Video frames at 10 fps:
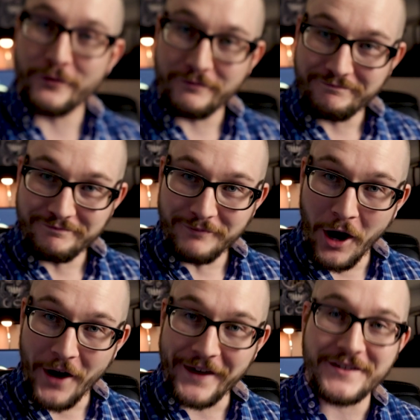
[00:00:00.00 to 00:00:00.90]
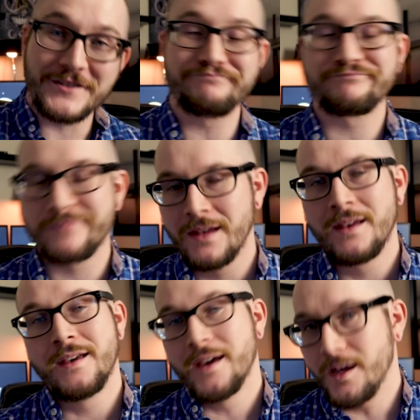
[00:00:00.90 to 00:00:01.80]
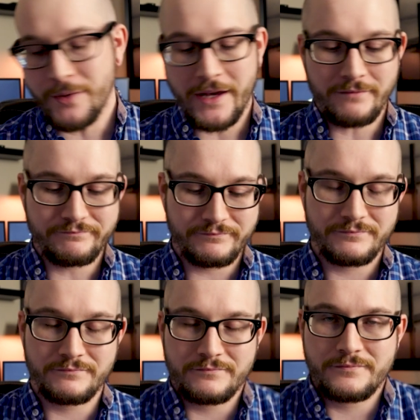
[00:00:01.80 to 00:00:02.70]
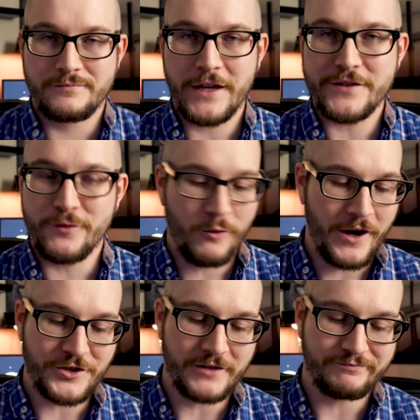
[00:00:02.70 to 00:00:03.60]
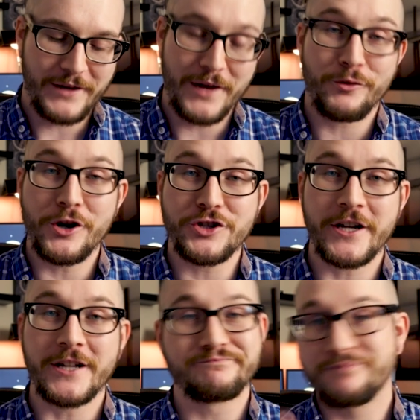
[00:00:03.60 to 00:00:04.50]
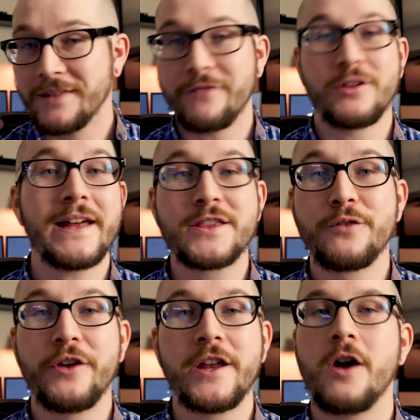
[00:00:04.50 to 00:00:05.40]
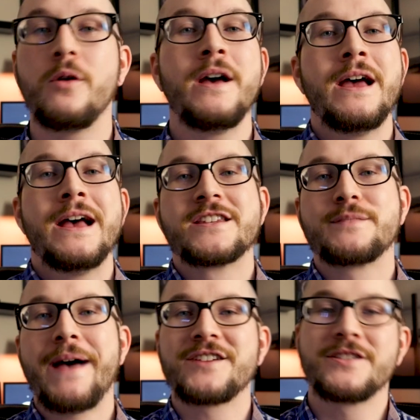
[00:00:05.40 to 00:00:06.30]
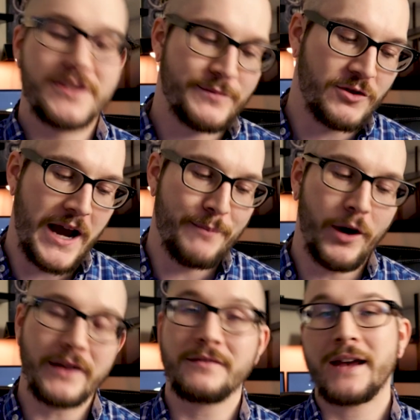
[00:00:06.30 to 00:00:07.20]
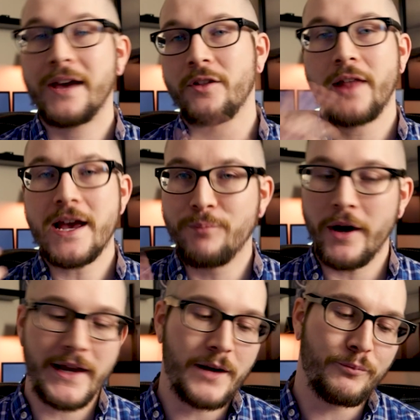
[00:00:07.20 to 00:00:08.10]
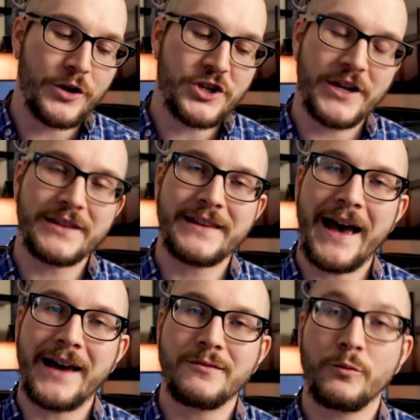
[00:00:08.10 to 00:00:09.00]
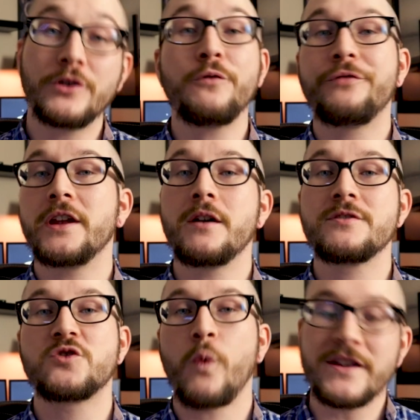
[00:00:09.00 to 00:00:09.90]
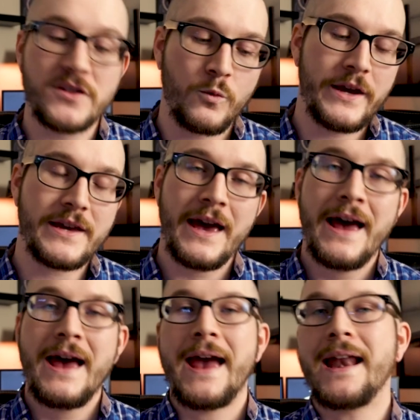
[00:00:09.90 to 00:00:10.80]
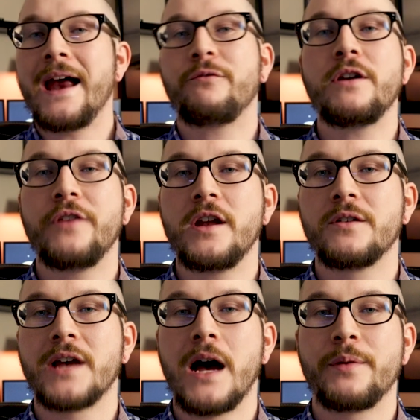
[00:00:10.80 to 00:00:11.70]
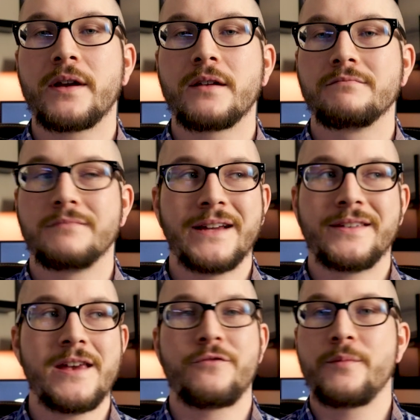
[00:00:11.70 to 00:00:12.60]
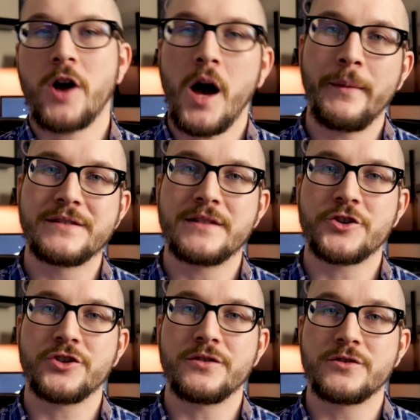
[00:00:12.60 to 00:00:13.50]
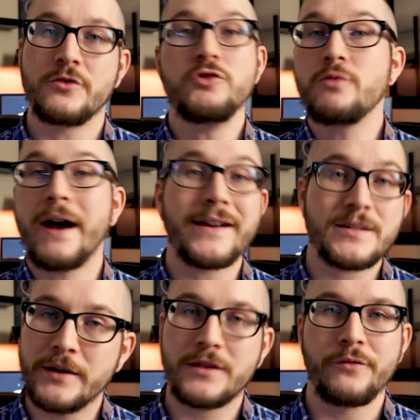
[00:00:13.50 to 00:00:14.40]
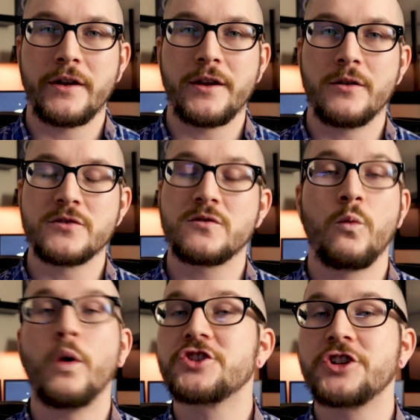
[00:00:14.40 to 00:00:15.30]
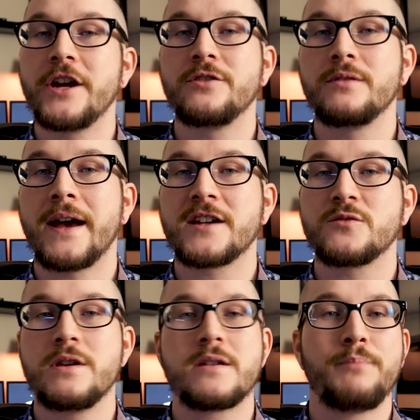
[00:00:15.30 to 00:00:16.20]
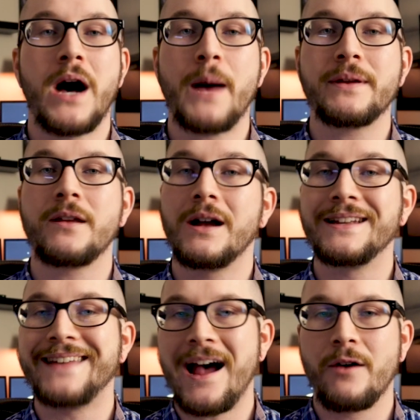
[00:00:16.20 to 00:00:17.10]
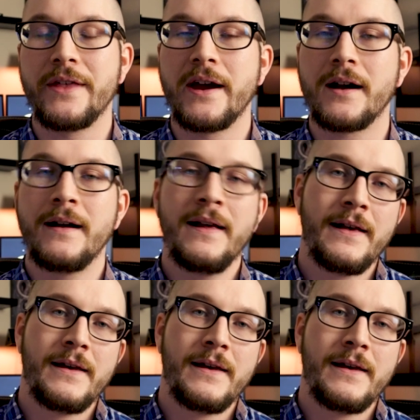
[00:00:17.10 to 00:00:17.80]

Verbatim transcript: of Onyx and me, thanks for watching. I appreciate it. If you liked the video, smash the subscribe button and the like button. I'd appreciate that. We do videos twice a week, and every video topic I take from the comment section. So you guys pick the videos. What should I do next week? Pop it on down there.